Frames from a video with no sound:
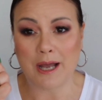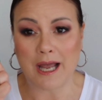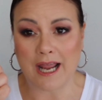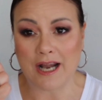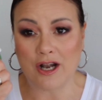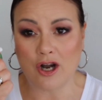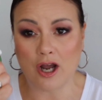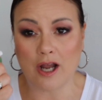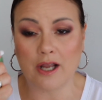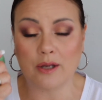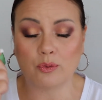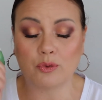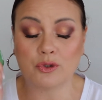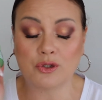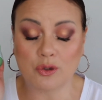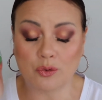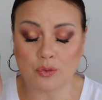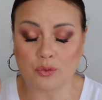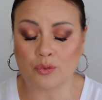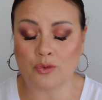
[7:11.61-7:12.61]
and I
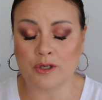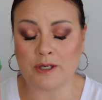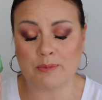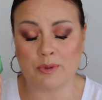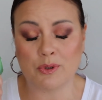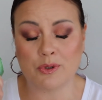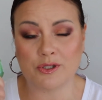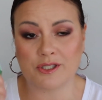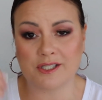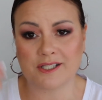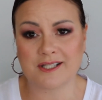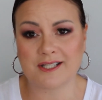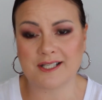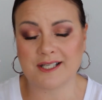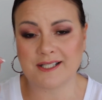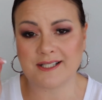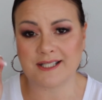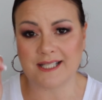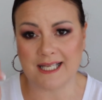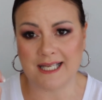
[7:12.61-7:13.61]
would repurchase
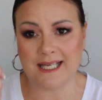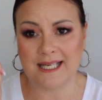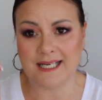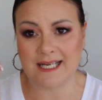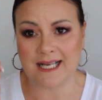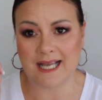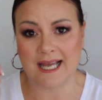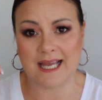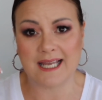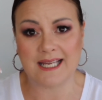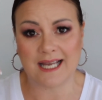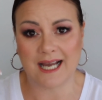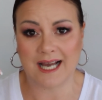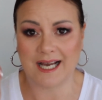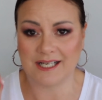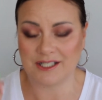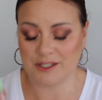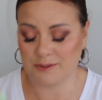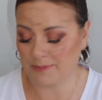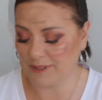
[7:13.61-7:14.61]
this in a
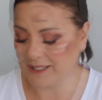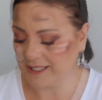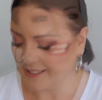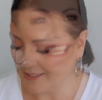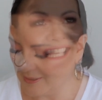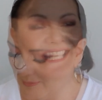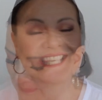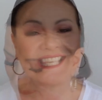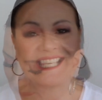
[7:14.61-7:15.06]
heartbeat.